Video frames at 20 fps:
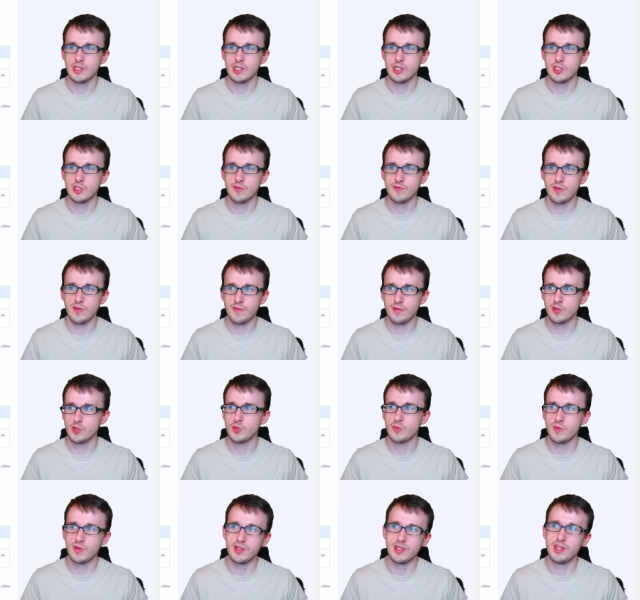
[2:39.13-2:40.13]
So for the first
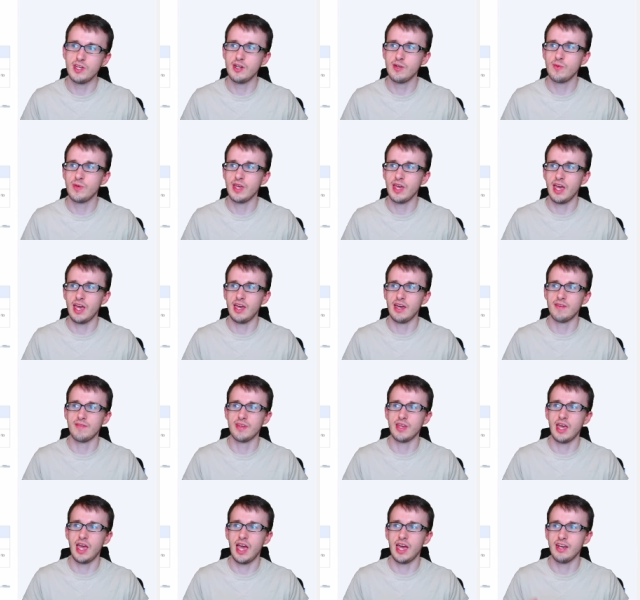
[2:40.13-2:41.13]
one here, we have
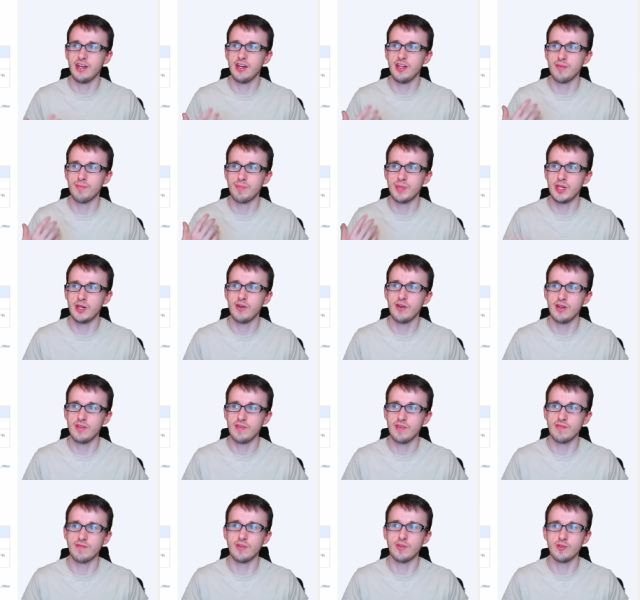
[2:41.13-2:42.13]
added a period of
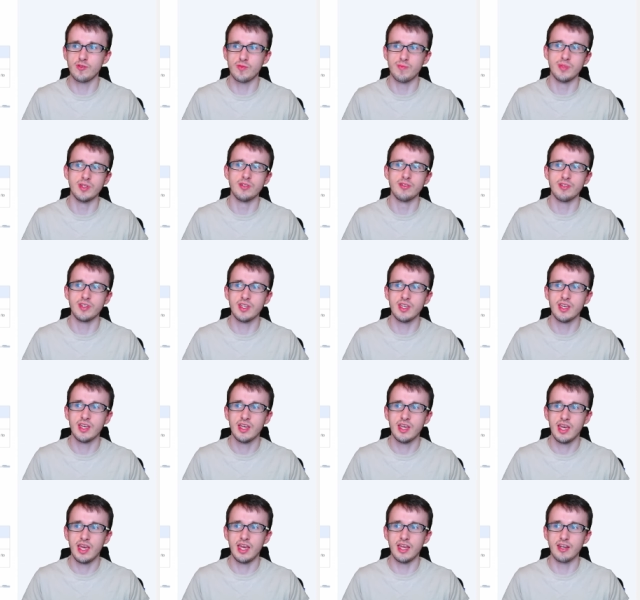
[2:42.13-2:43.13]
invulnerability
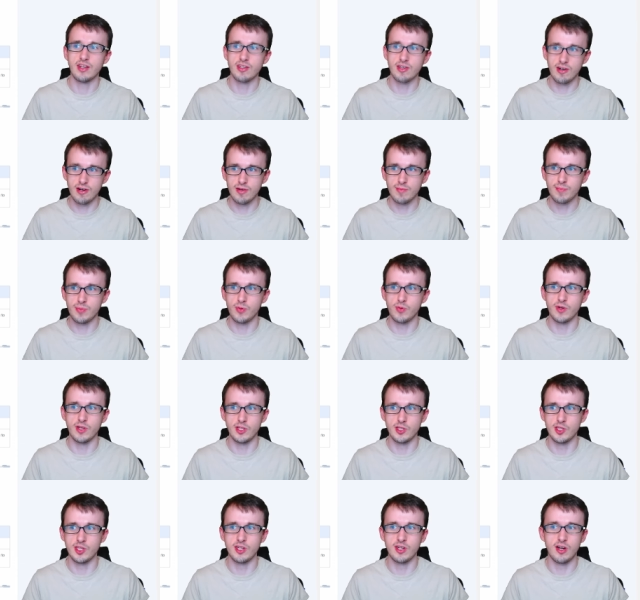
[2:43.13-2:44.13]
and guard points
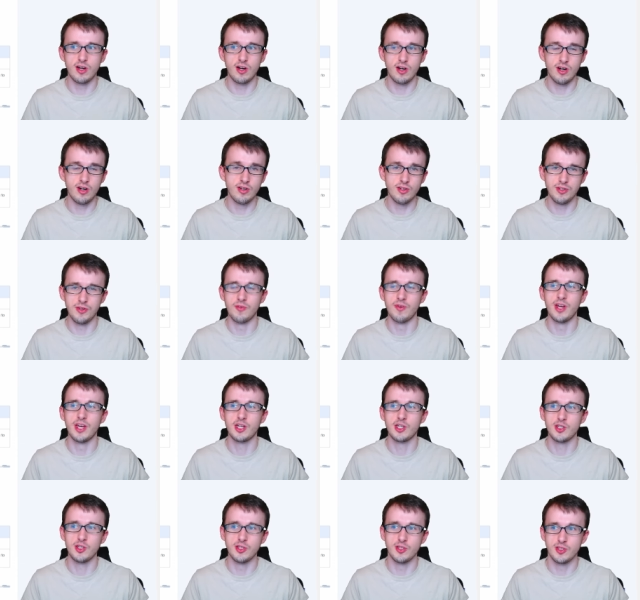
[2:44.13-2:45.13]
in all
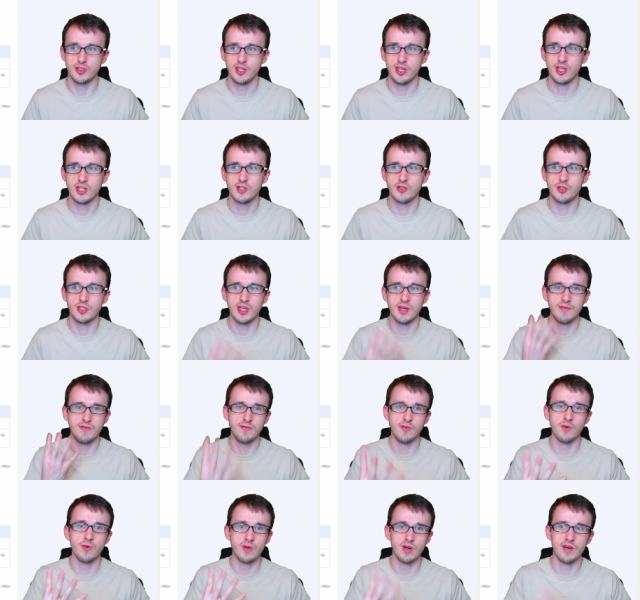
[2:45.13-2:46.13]
directions to step
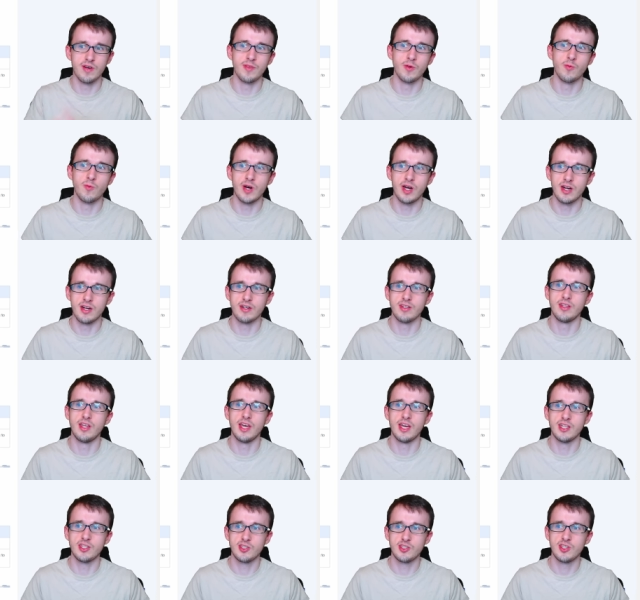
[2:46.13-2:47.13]
4 of the Wired
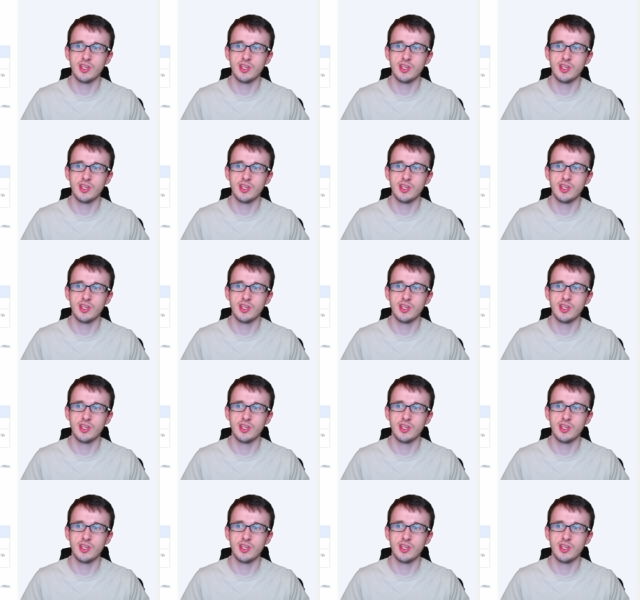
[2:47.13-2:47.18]
Lance